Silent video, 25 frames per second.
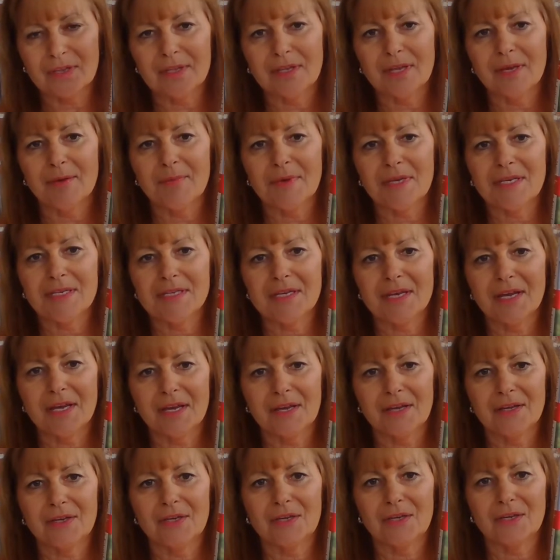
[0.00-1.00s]
Let me
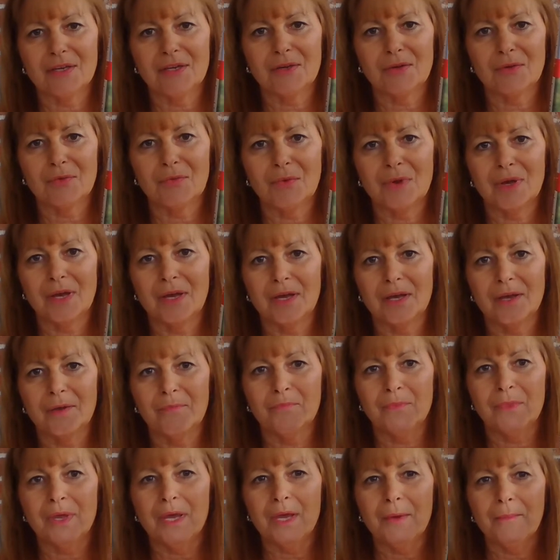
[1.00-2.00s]
tell you,
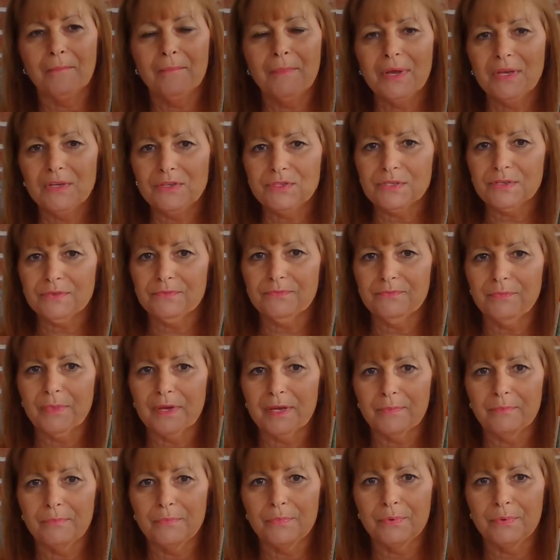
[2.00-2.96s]
most of my